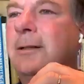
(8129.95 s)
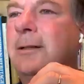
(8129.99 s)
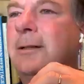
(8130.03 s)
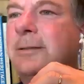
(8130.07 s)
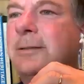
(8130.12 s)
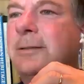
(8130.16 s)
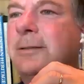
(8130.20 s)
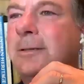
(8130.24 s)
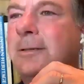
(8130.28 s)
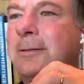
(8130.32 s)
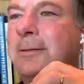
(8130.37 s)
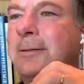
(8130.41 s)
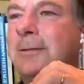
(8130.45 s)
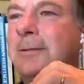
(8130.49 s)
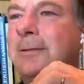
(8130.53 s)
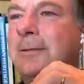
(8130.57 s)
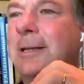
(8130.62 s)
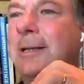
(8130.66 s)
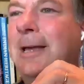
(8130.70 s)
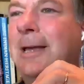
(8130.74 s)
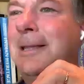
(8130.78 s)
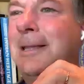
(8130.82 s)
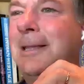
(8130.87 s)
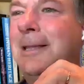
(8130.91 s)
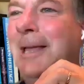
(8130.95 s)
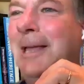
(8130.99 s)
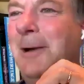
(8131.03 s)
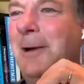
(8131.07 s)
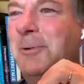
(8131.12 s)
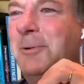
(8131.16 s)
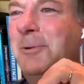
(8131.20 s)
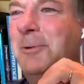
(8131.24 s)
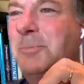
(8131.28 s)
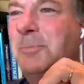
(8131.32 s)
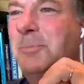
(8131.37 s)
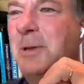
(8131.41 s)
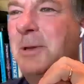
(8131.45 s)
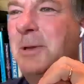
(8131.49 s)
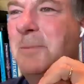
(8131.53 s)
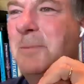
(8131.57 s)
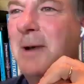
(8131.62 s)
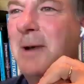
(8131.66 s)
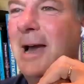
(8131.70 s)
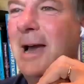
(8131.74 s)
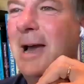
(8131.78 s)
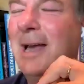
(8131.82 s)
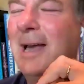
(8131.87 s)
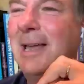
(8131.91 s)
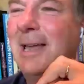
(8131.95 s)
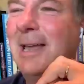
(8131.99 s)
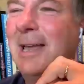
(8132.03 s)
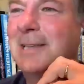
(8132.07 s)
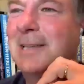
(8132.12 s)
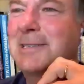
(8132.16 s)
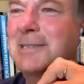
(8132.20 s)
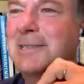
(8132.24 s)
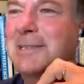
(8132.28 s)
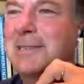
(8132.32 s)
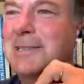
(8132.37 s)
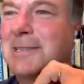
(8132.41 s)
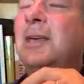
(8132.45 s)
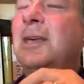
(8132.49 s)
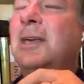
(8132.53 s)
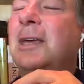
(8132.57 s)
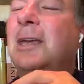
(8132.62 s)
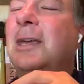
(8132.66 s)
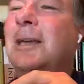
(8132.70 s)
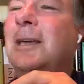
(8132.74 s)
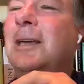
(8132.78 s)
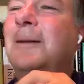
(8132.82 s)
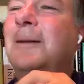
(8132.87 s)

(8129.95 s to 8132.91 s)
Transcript: That would be my hesitation. What do you think?